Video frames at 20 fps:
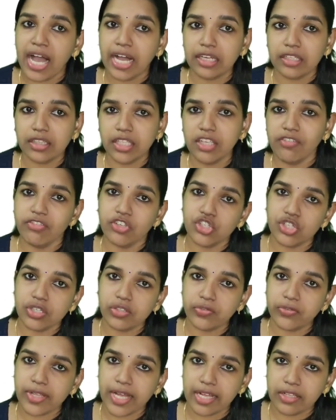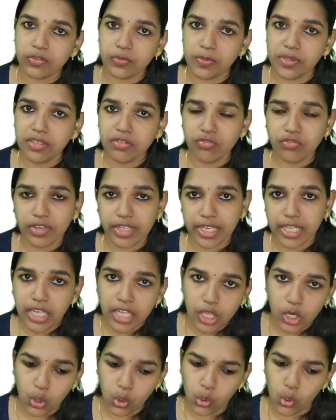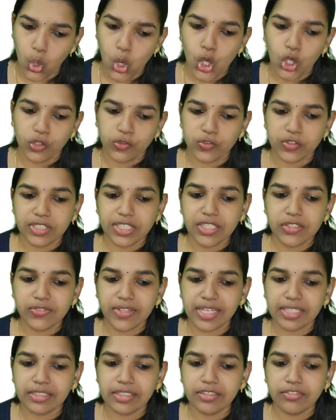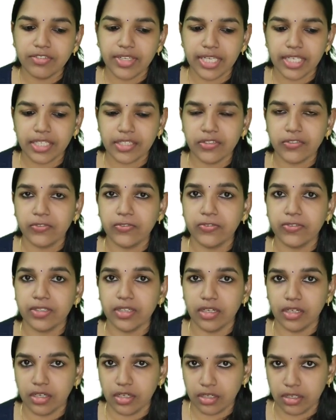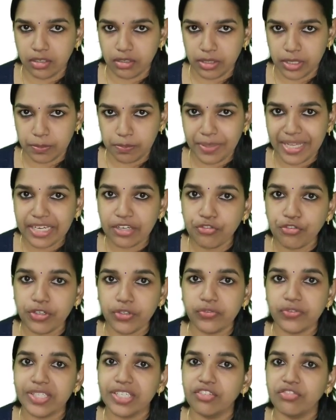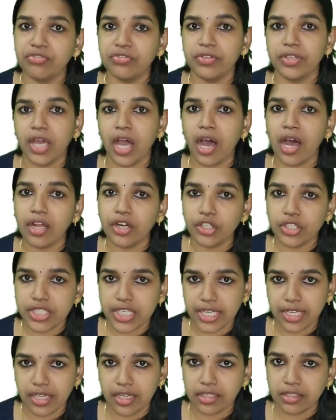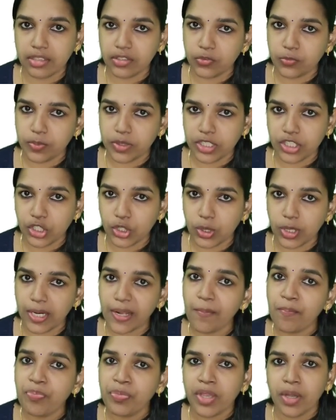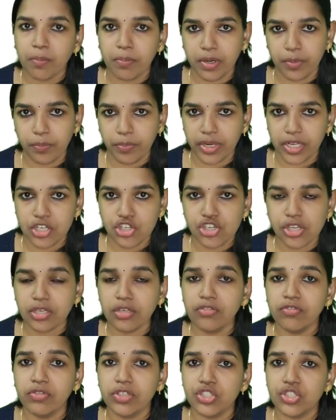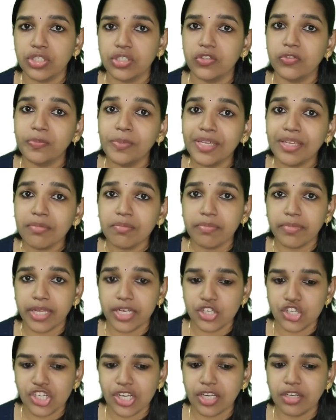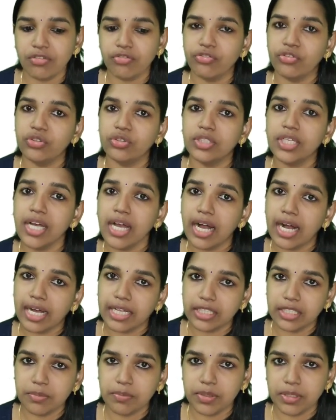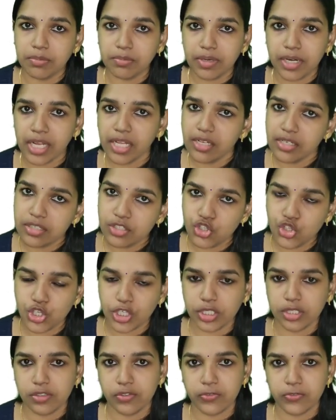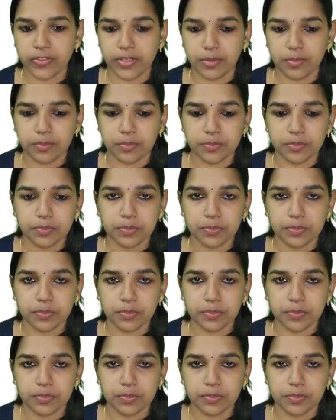Agni which has been very low. So these are the various benefits if we are taking this particular preparation which is being mentioned for the Adibrahmana Chikilsa.